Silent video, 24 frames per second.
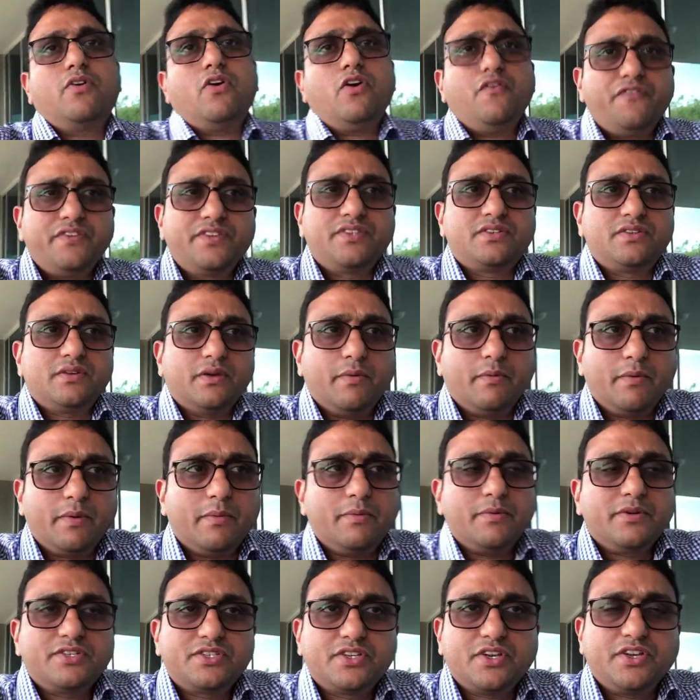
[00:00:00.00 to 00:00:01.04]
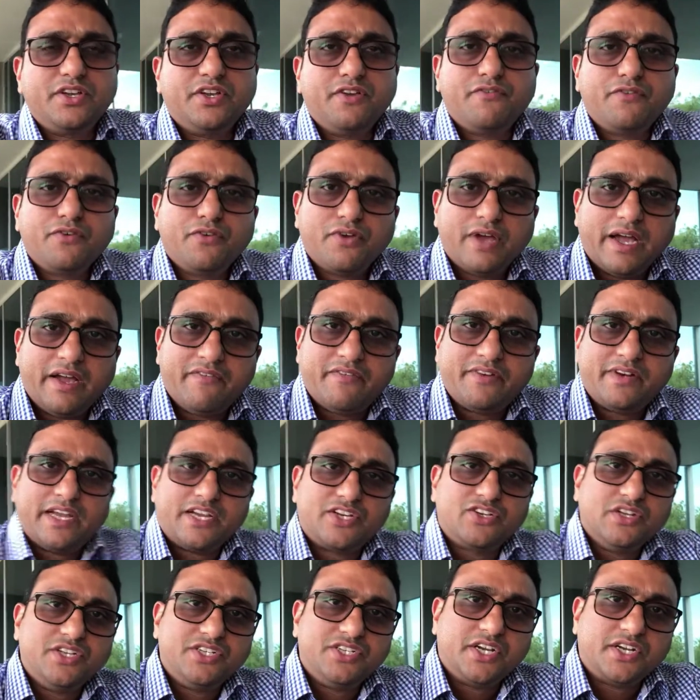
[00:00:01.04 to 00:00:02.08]
if you haven't
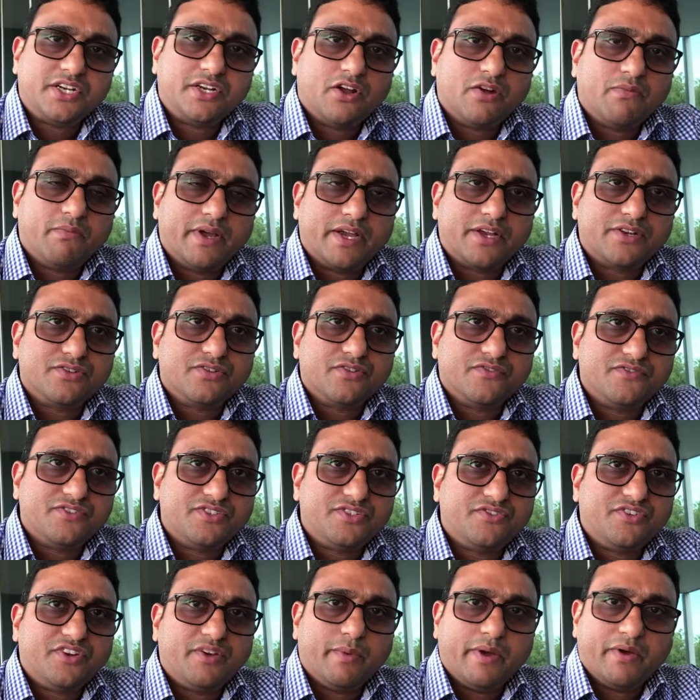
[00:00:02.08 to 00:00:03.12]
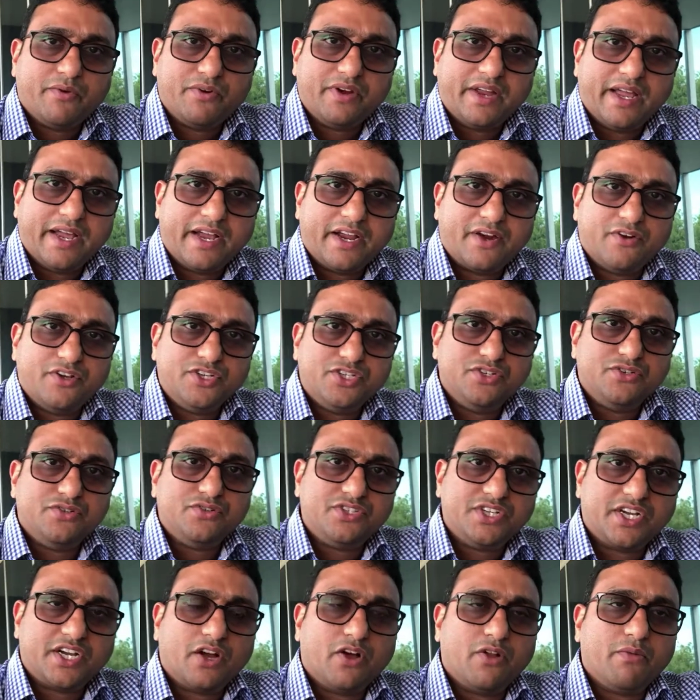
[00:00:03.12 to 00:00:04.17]
actually checked out Microsoft Stream, I would encourage you to
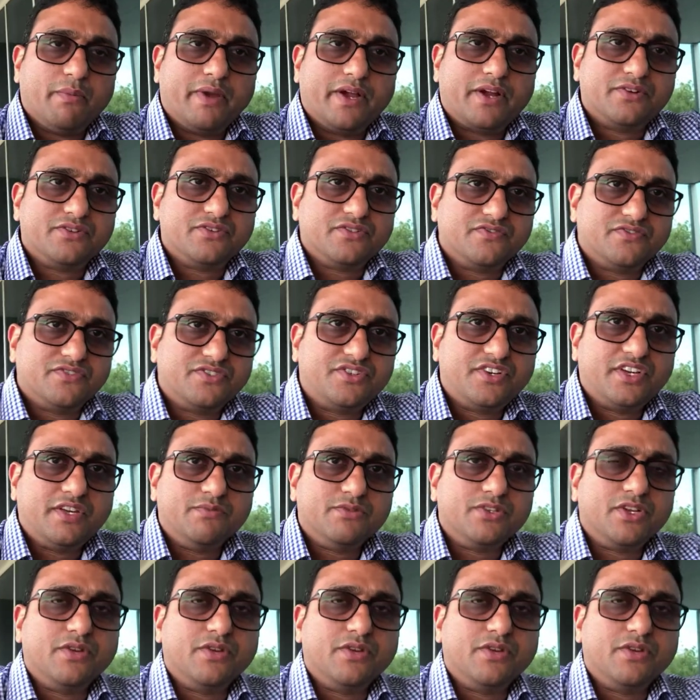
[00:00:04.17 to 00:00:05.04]
check out Microsoft Stream.